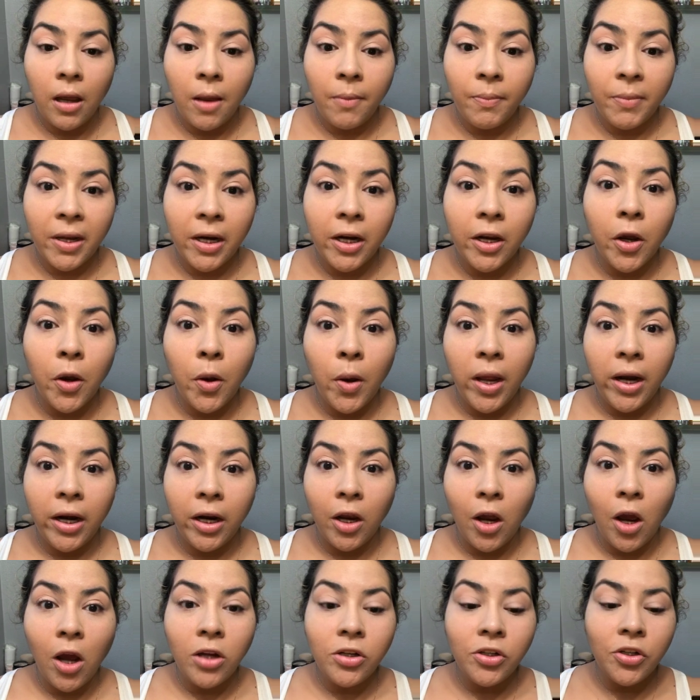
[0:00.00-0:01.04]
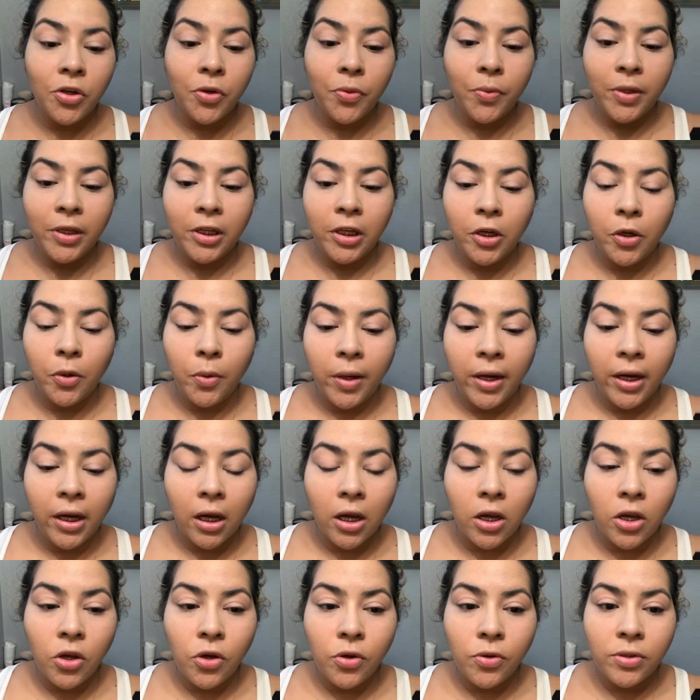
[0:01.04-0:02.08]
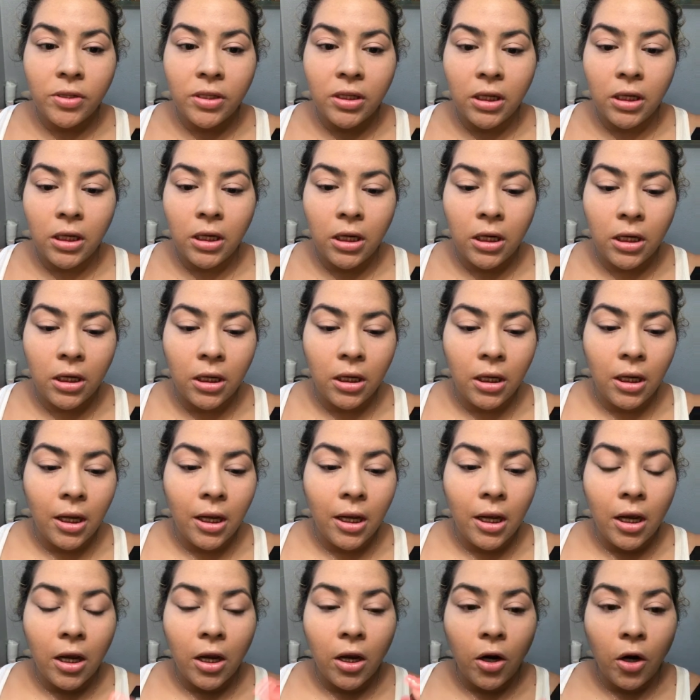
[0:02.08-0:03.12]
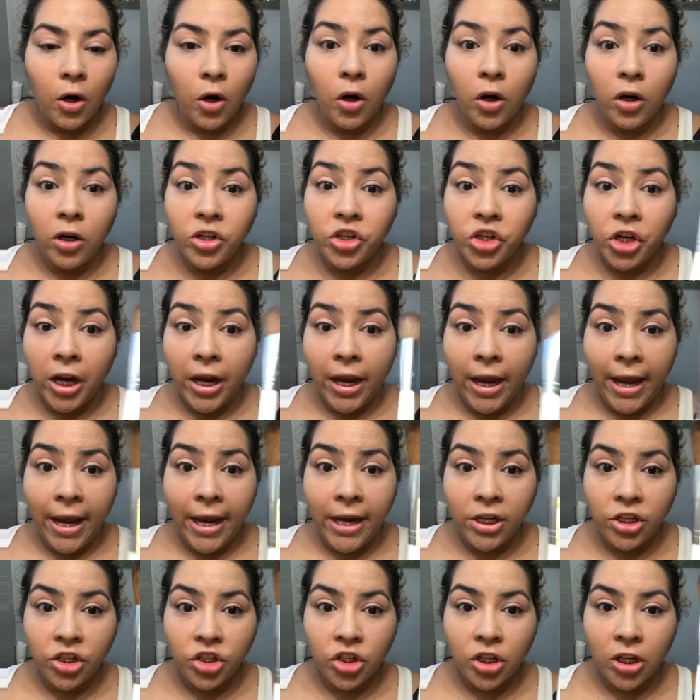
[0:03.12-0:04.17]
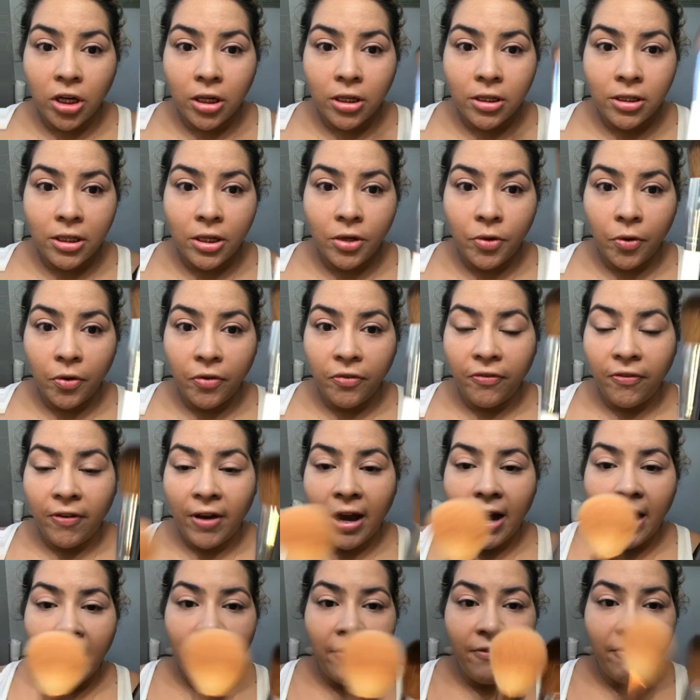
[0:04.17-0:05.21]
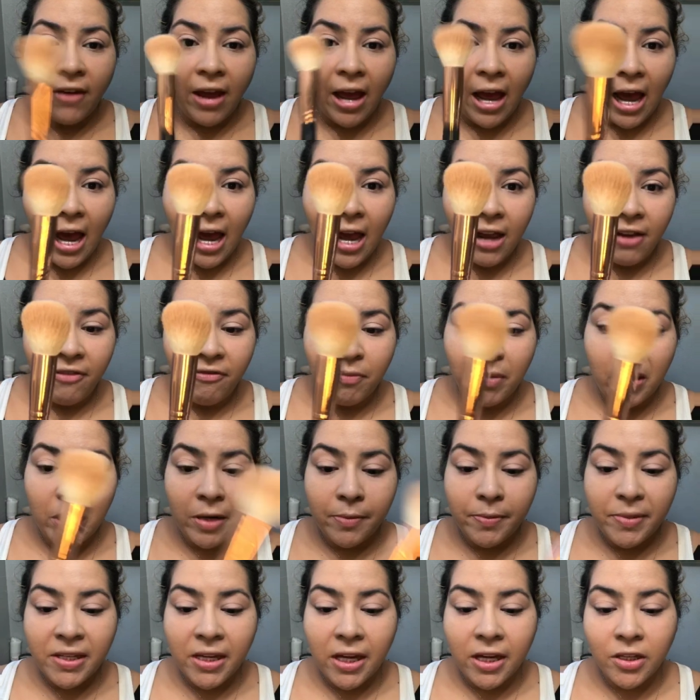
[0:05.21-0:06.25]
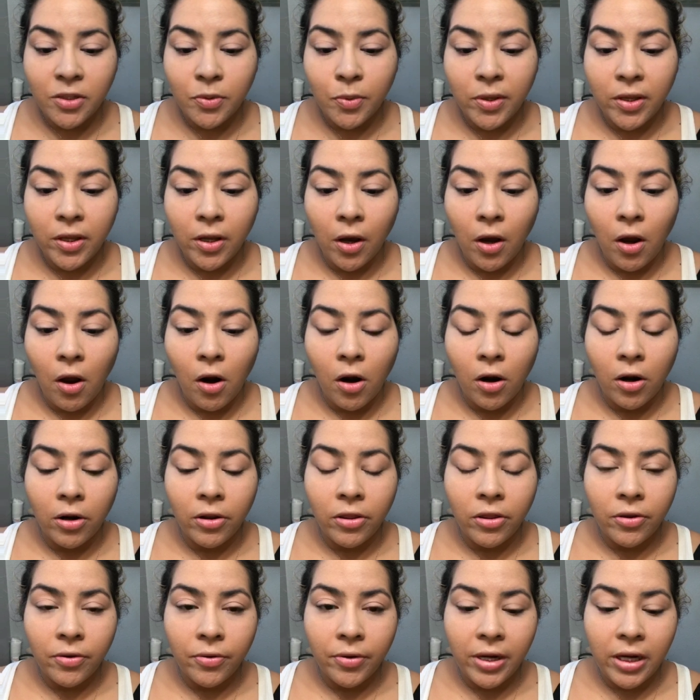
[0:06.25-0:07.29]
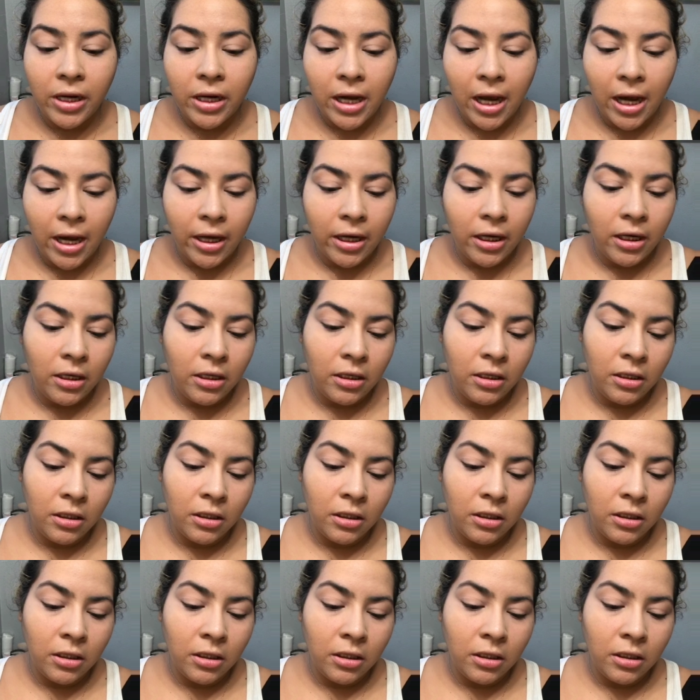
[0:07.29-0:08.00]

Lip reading: I'm going to go ahead and contour really quick using her JH05. I've been obsessed with the R14.